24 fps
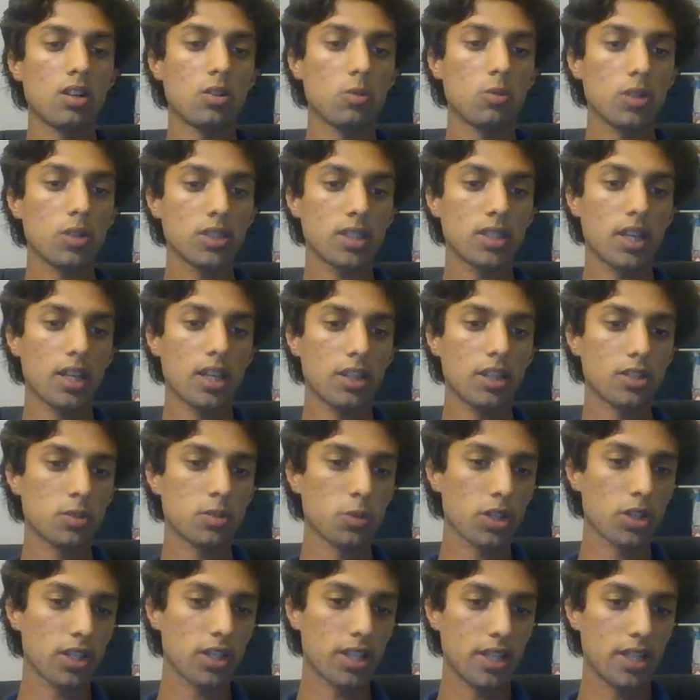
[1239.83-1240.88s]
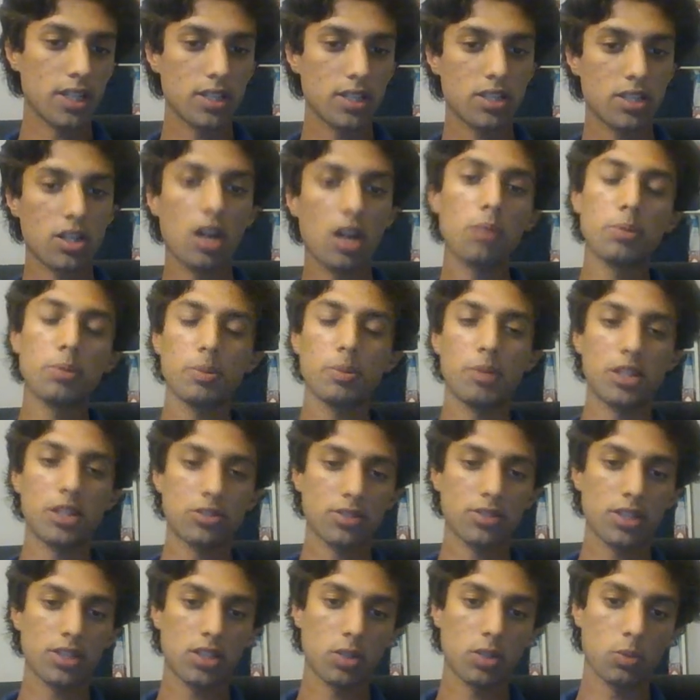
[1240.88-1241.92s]
Once again, this work is
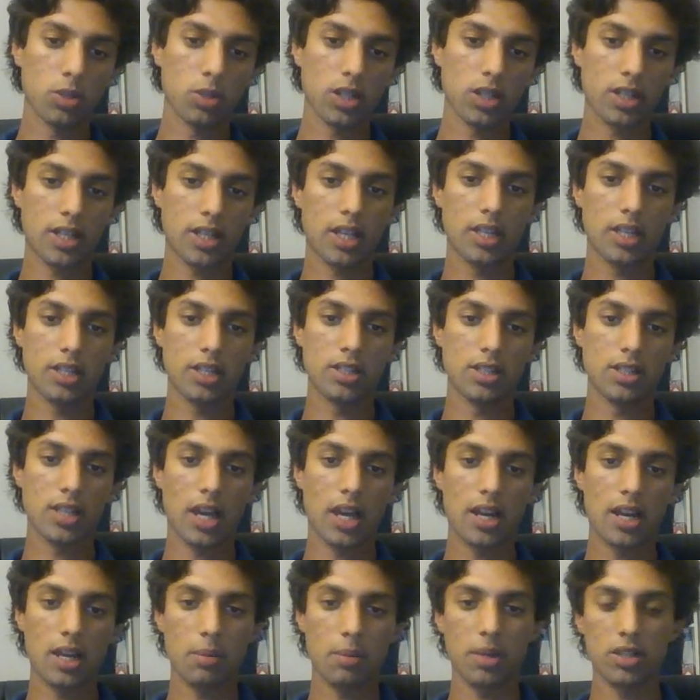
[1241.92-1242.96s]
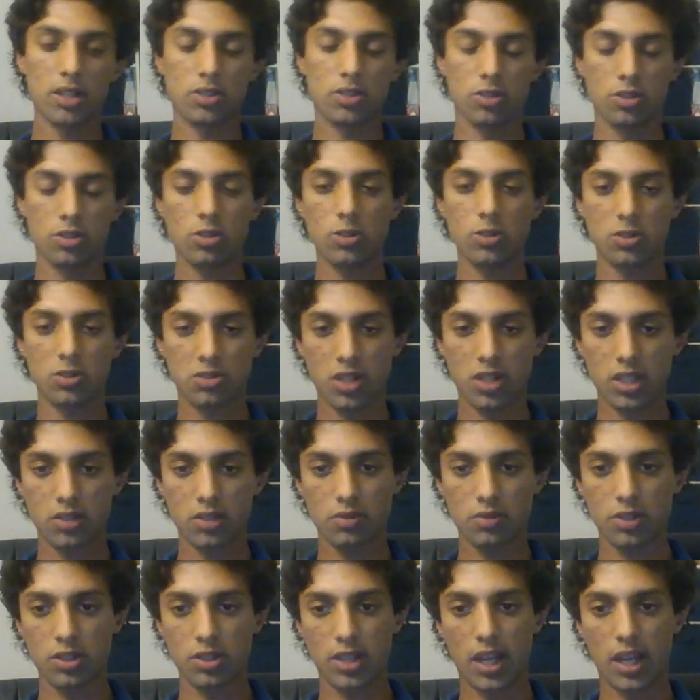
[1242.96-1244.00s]
complementary to work in dynamics or goal
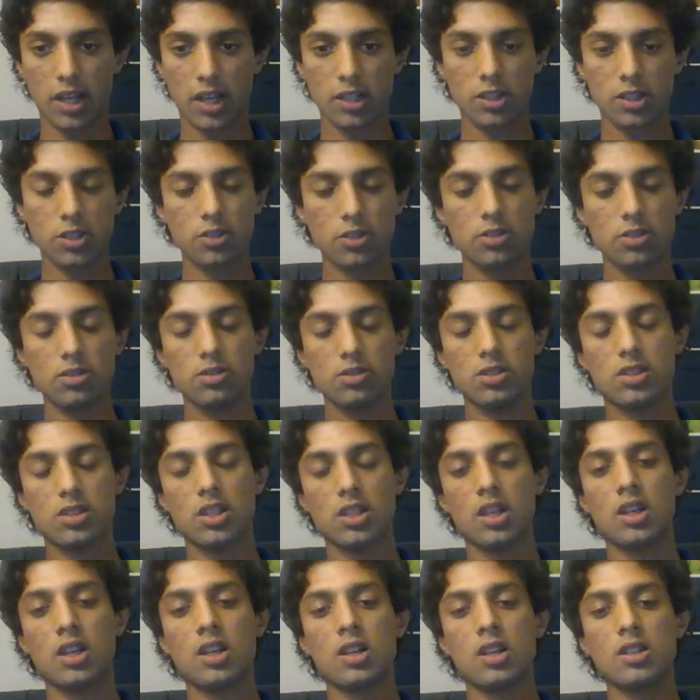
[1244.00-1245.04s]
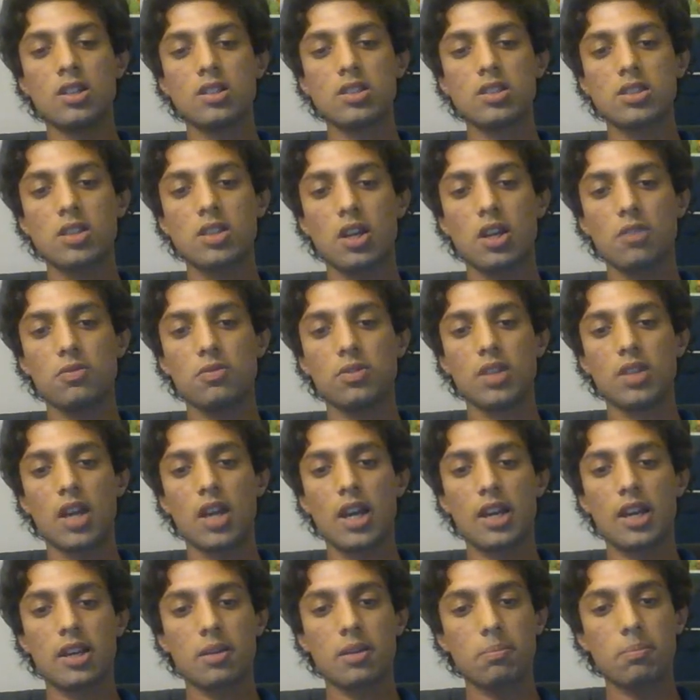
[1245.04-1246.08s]
transfer that includes stuff
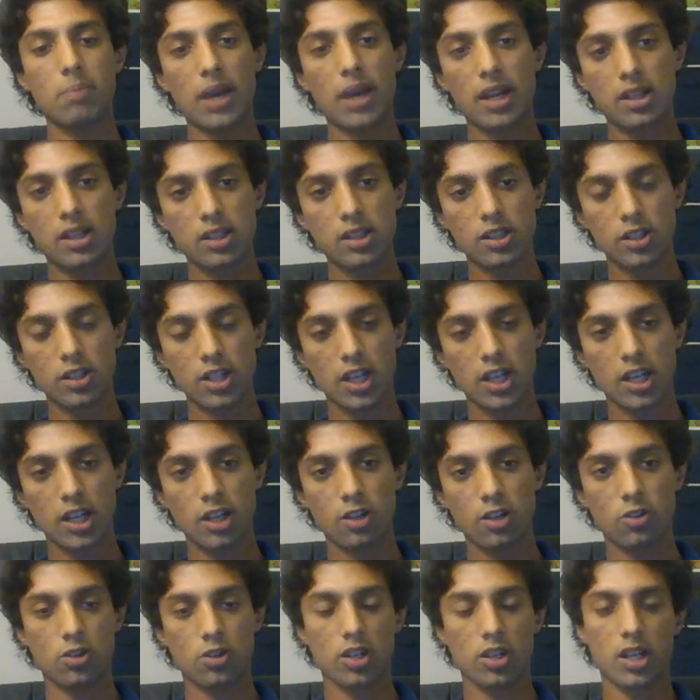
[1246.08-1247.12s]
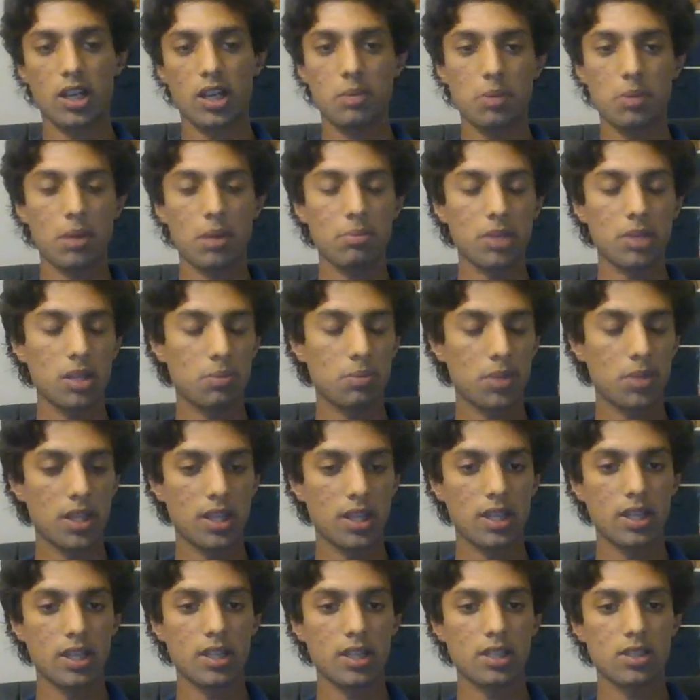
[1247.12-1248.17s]
like meta-learning or HIP
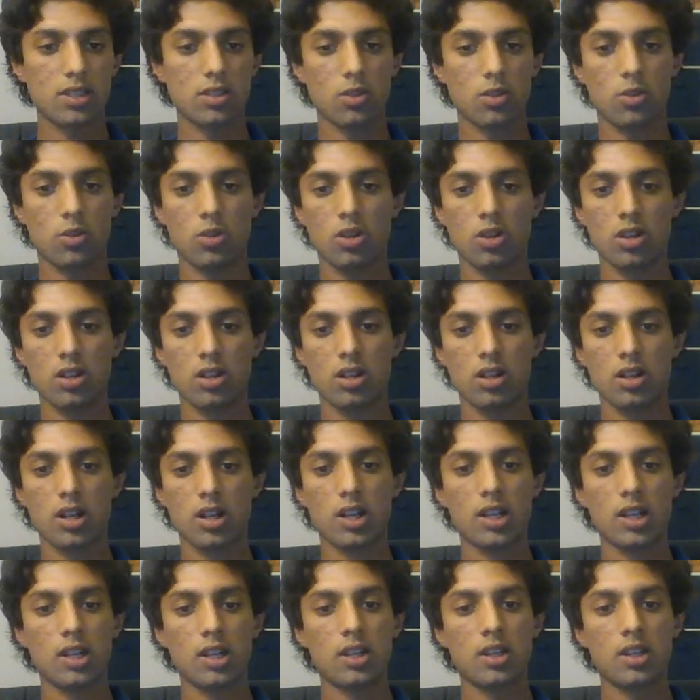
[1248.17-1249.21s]
MDPs or